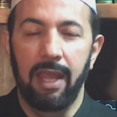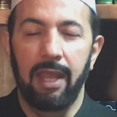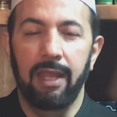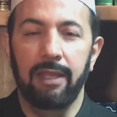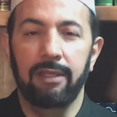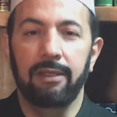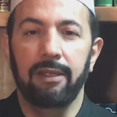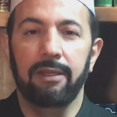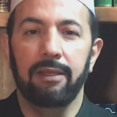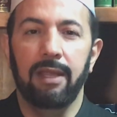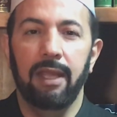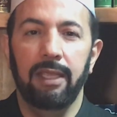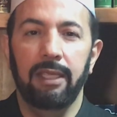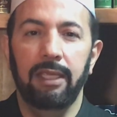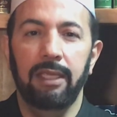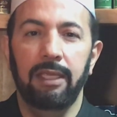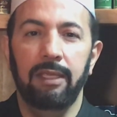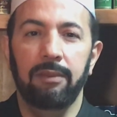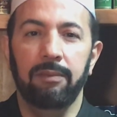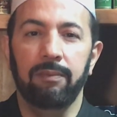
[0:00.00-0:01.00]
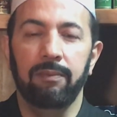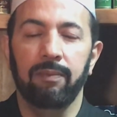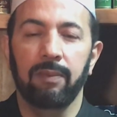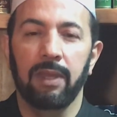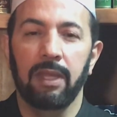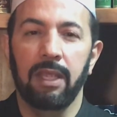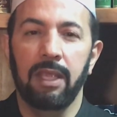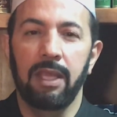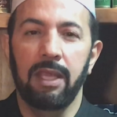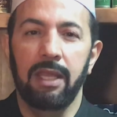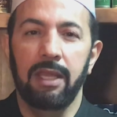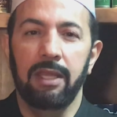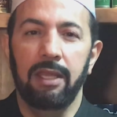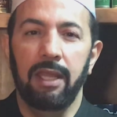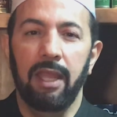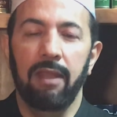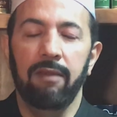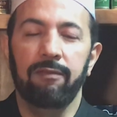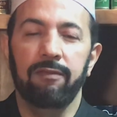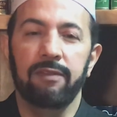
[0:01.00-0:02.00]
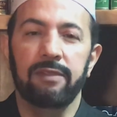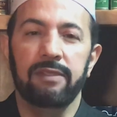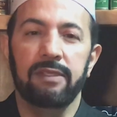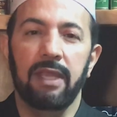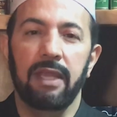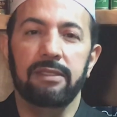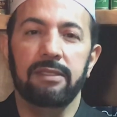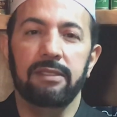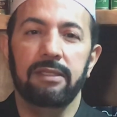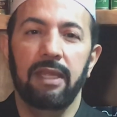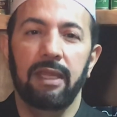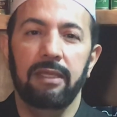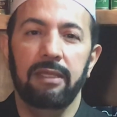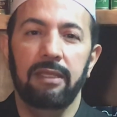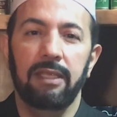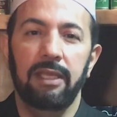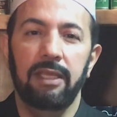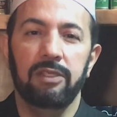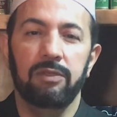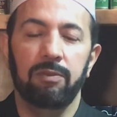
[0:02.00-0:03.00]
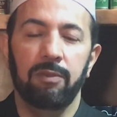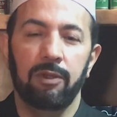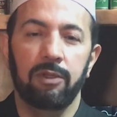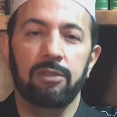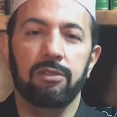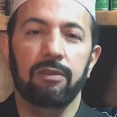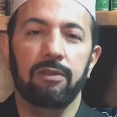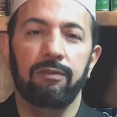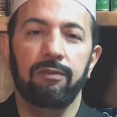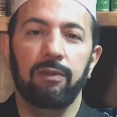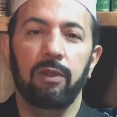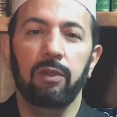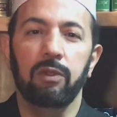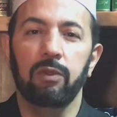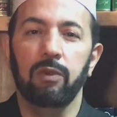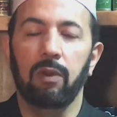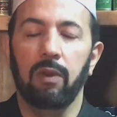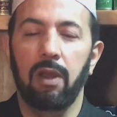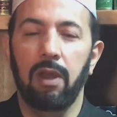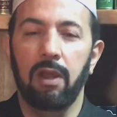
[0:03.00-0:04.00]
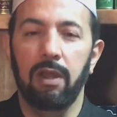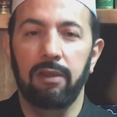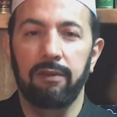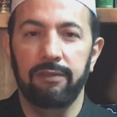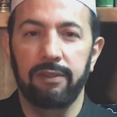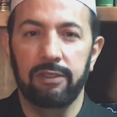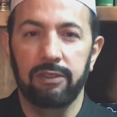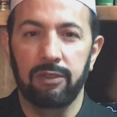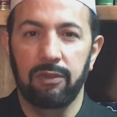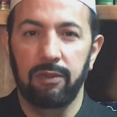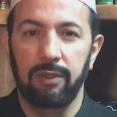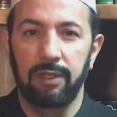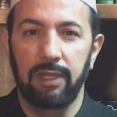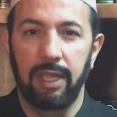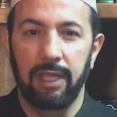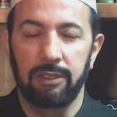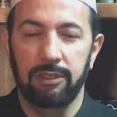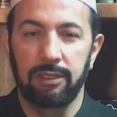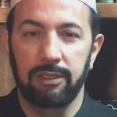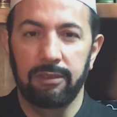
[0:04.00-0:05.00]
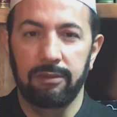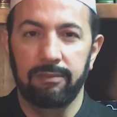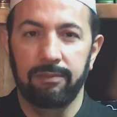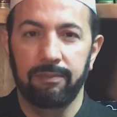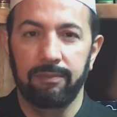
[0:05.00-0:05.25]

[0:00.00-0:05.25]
And Ar-Rahim emphasizes that He is merciful to all of His creation.